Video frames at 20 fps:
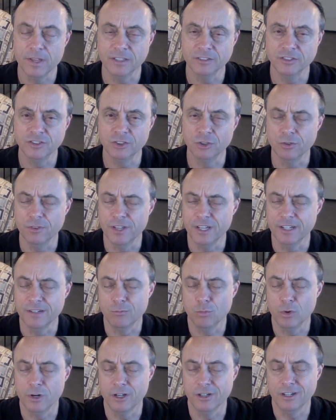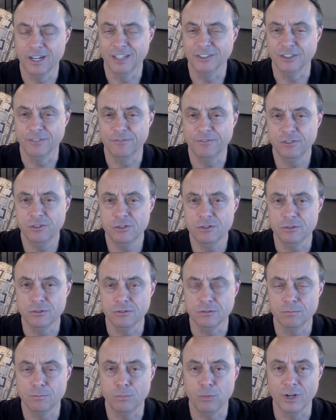so that whereas a
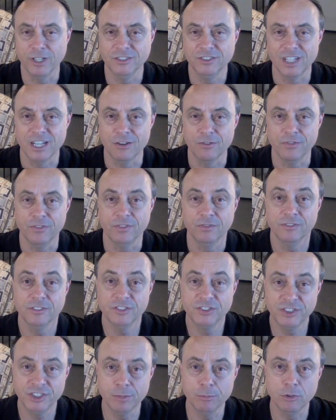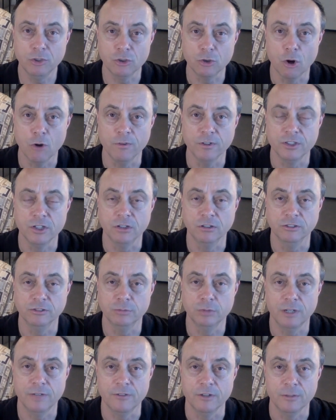flute brings out similar overtones
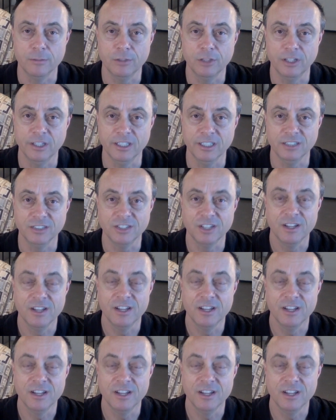whenever it plays,